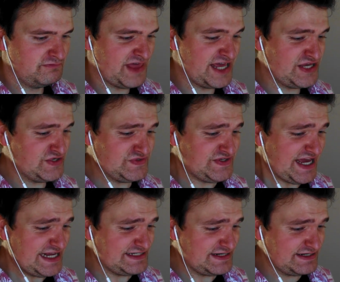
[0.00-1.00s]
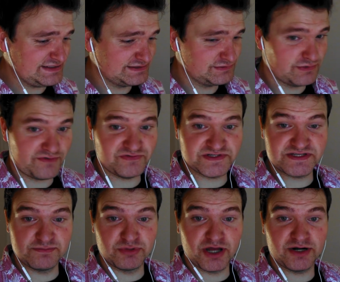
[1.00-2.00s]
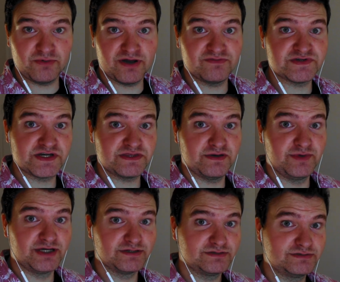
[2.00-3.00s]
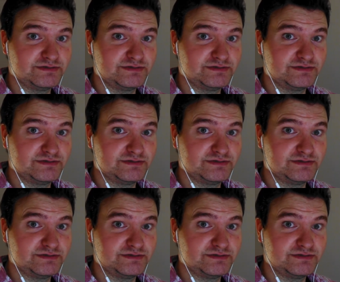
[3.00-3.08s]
Thank you, Santa! Reference to Blind Wave. Check them out.